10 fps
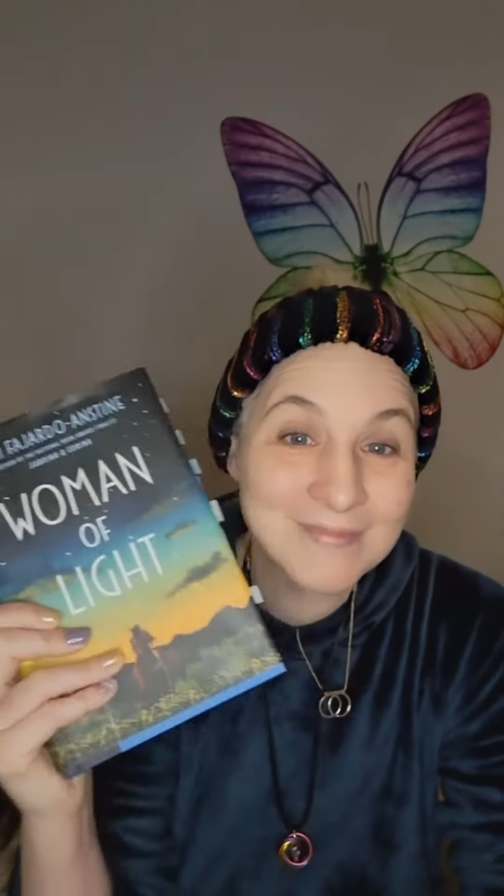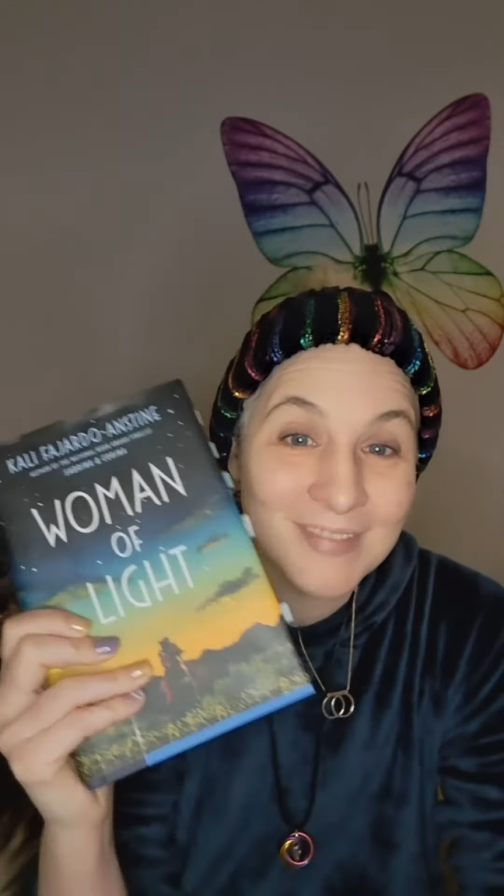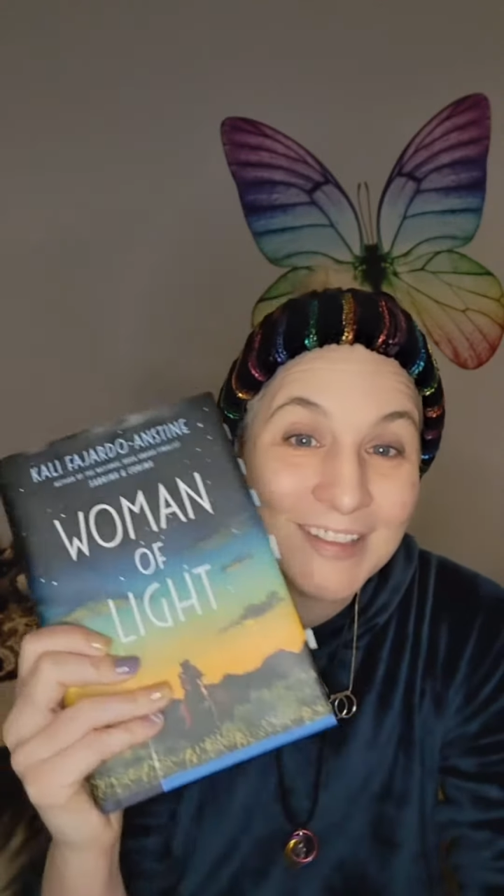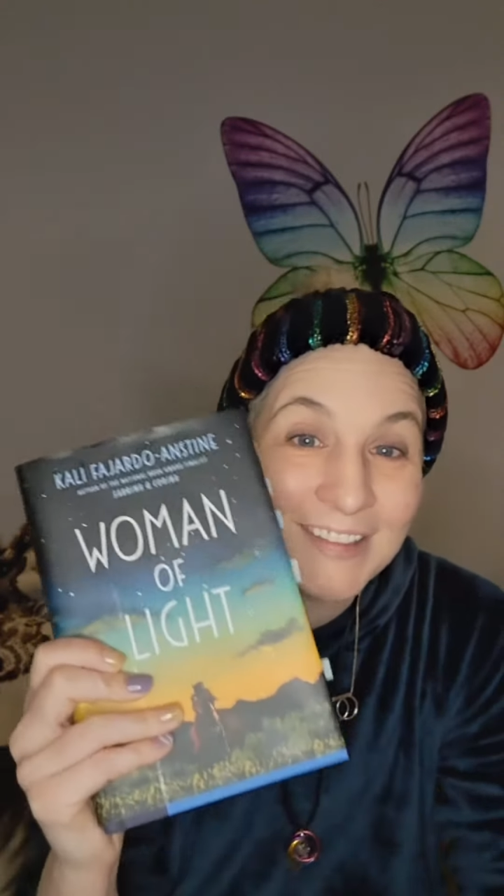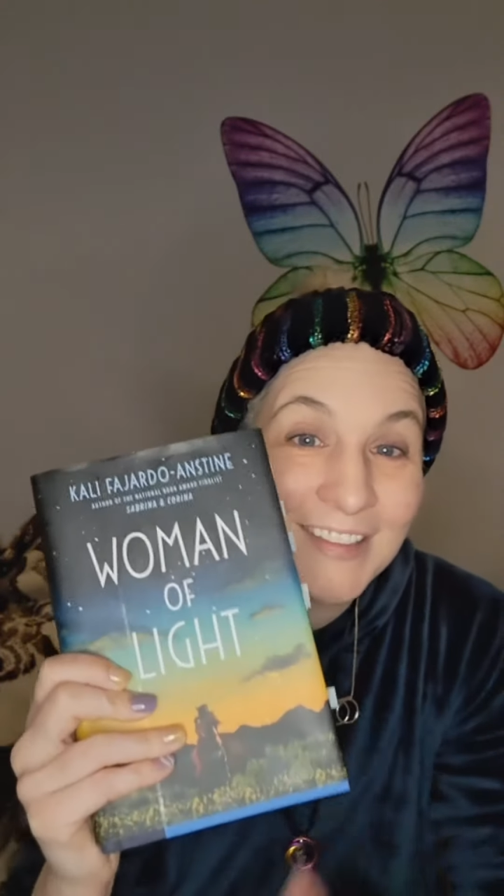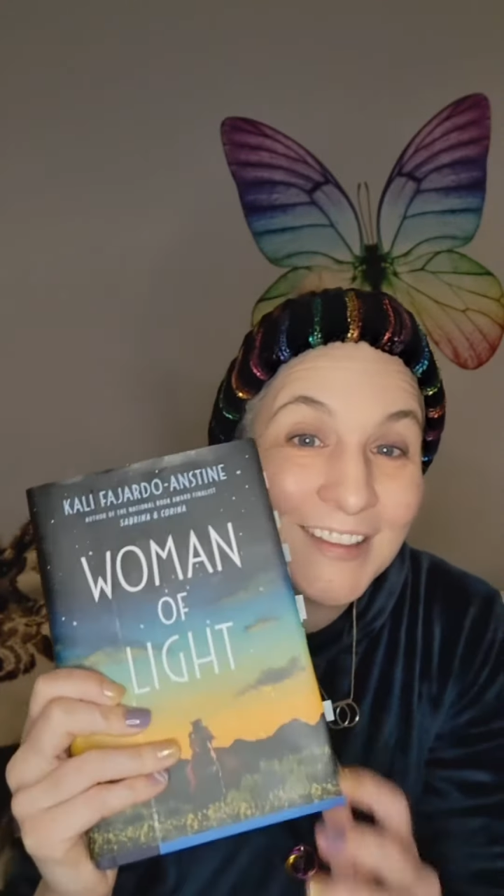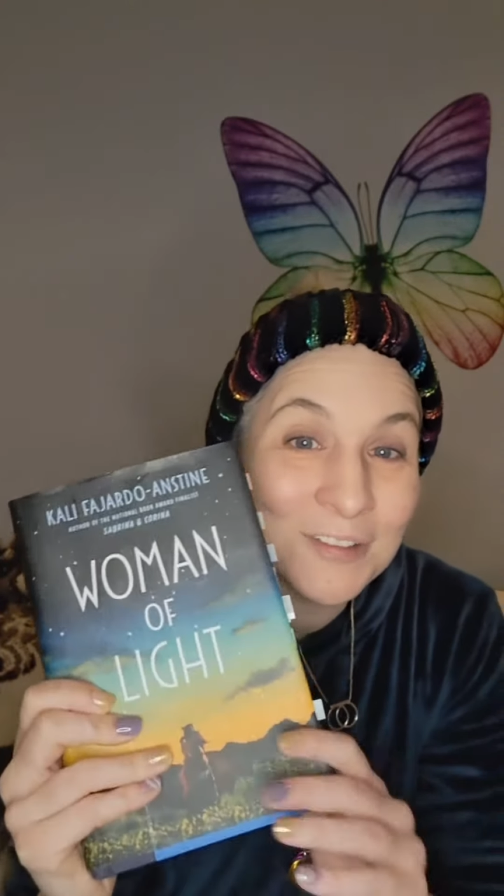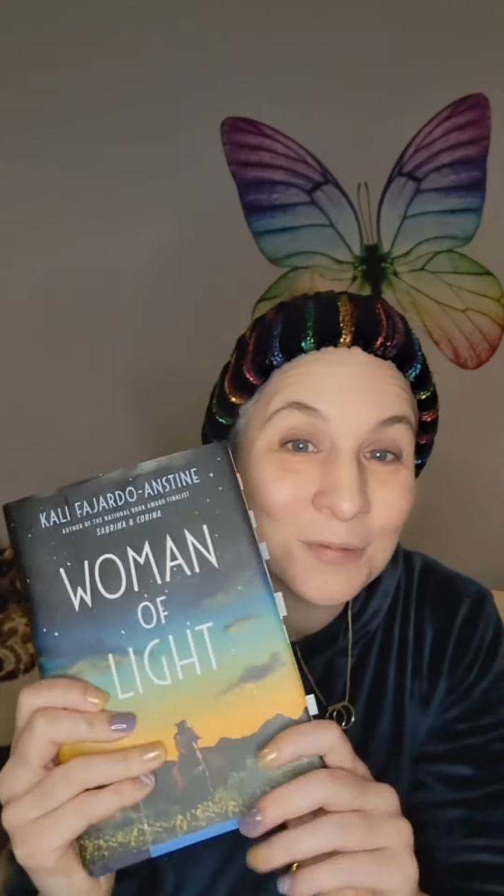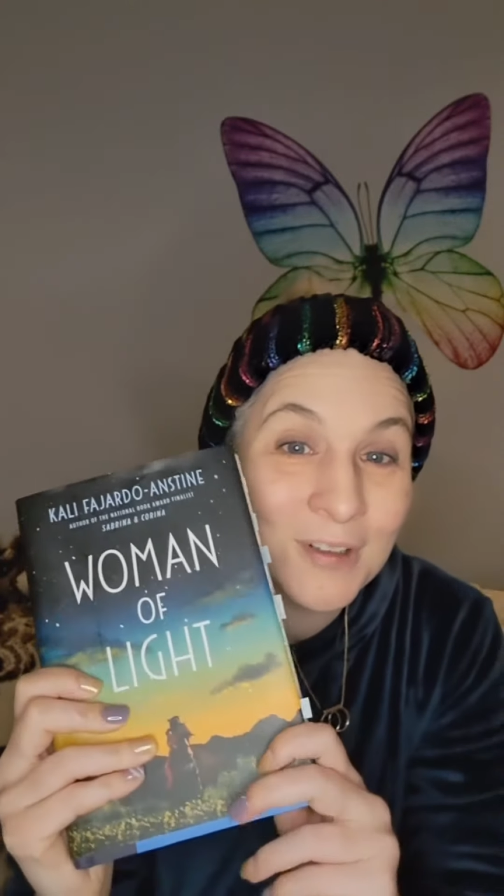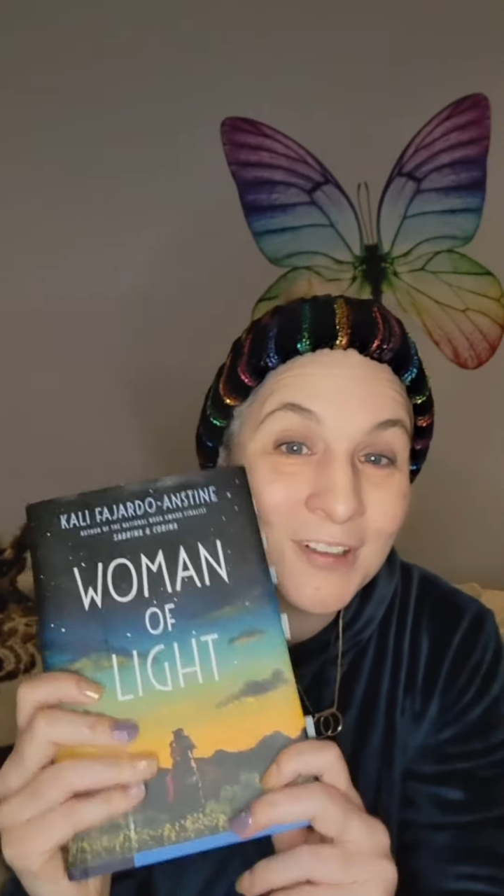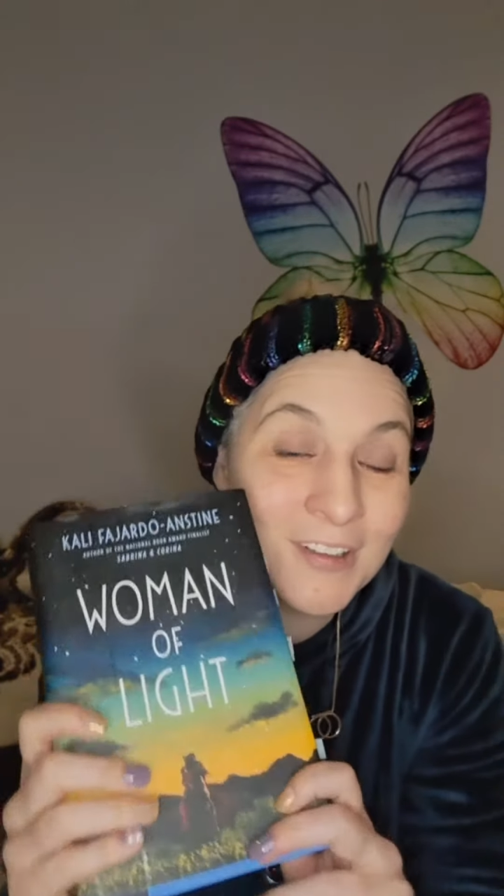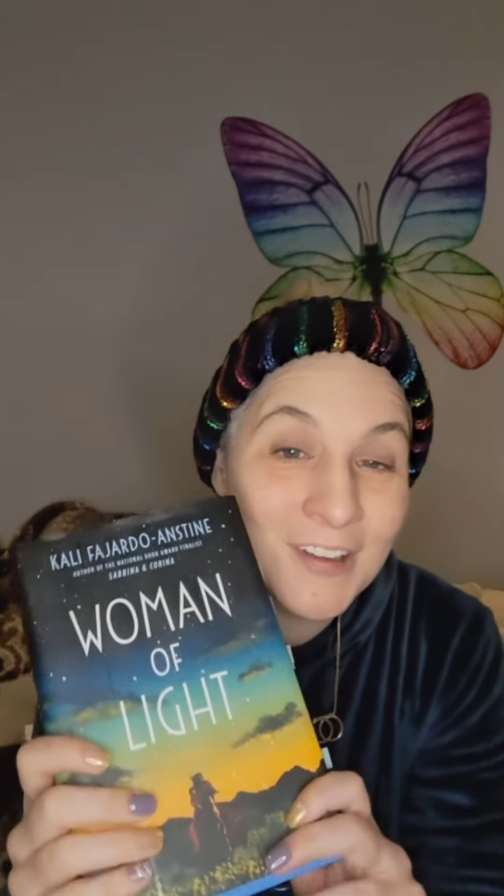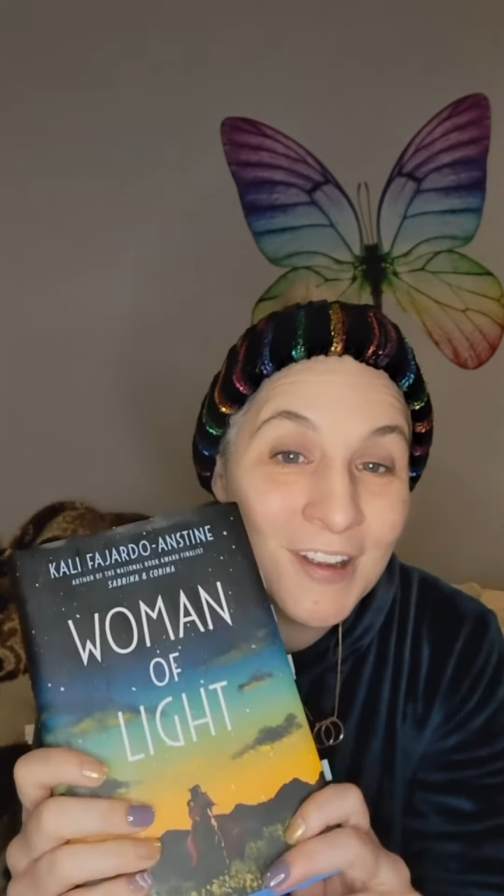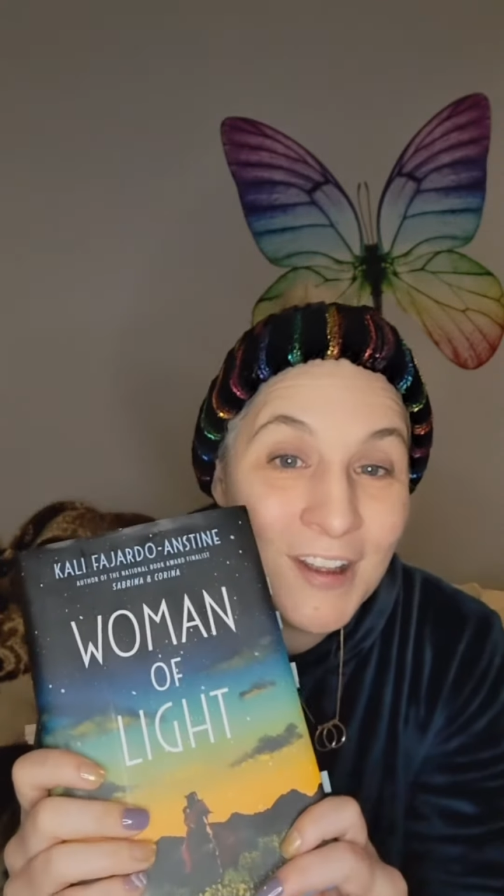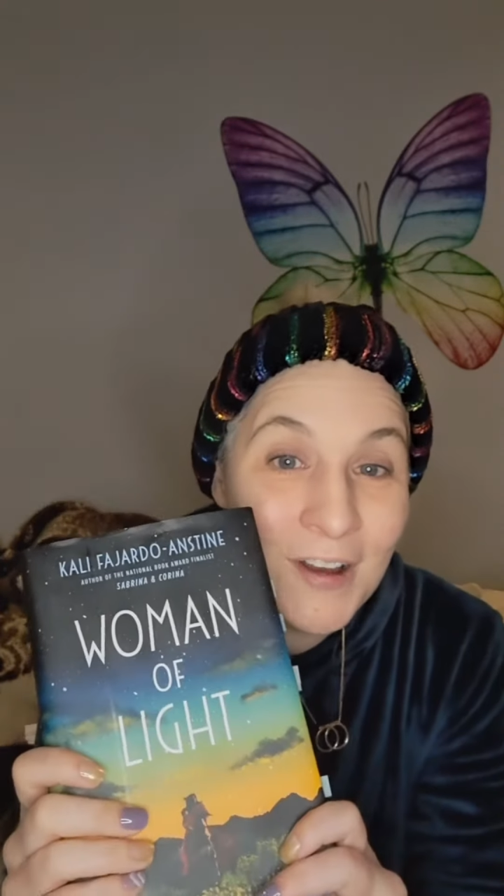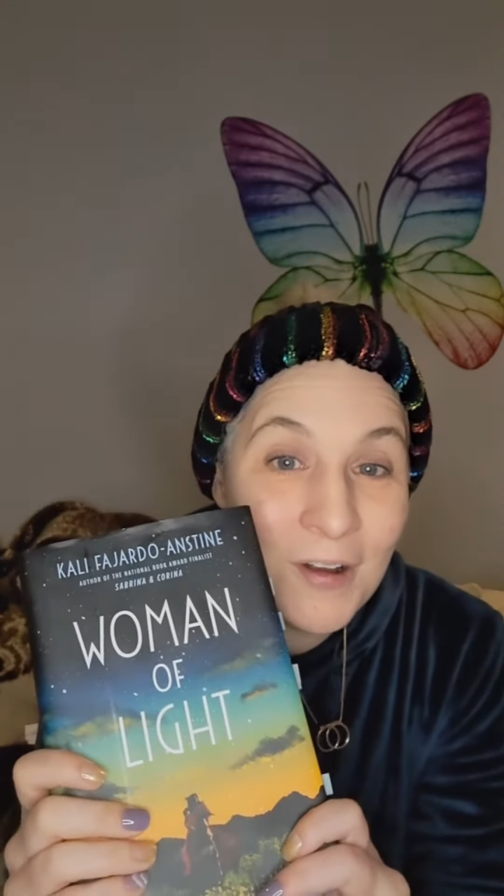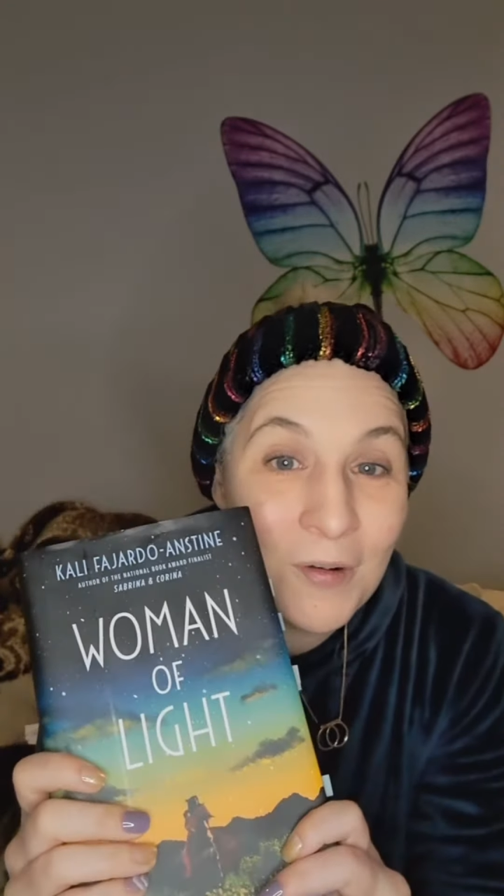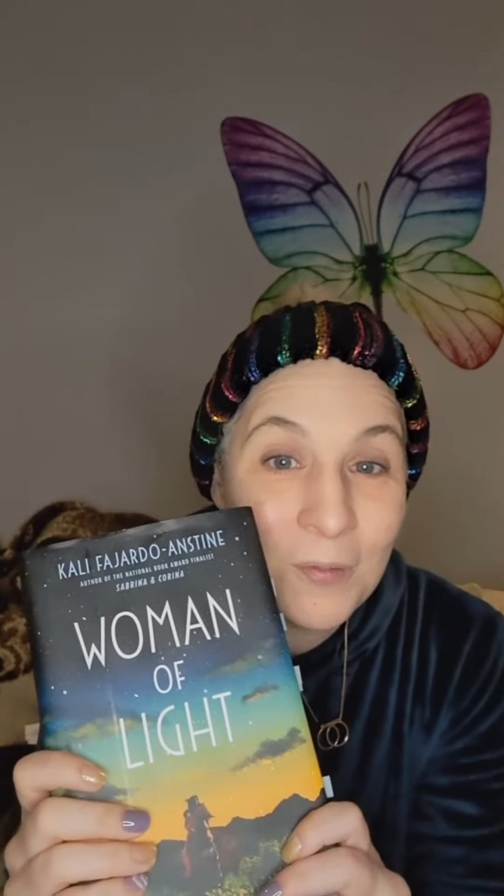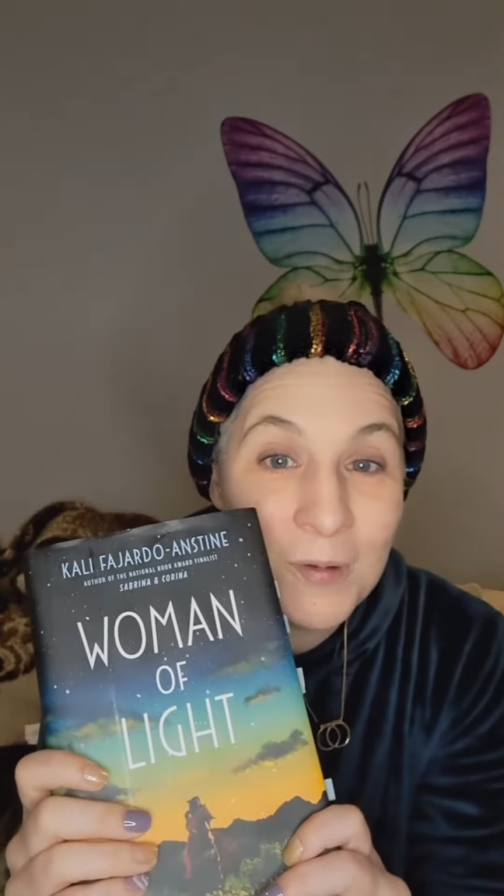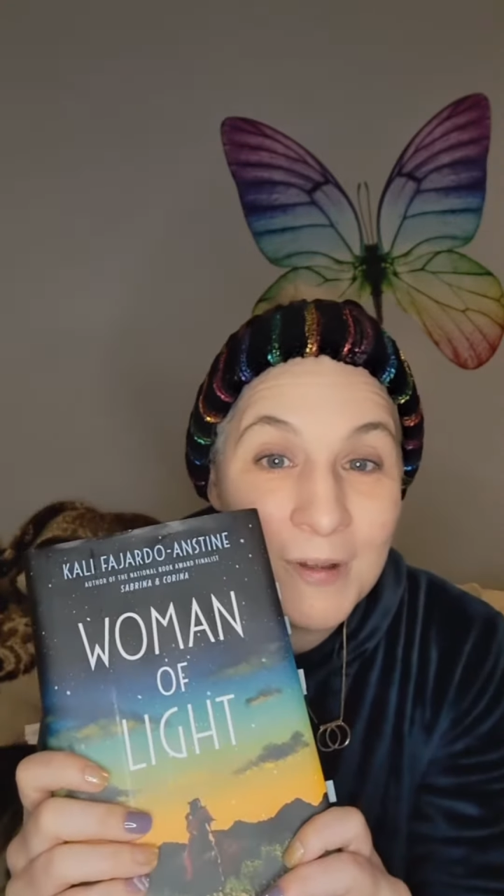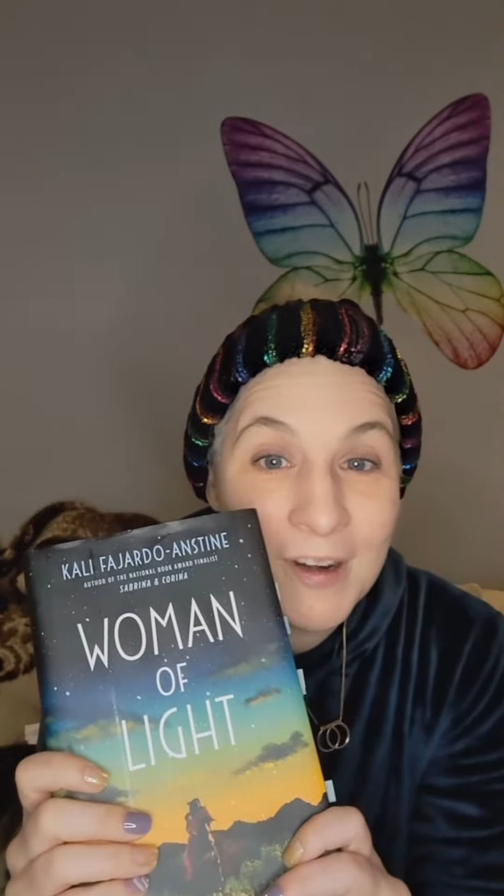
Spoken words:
It's this one, Woman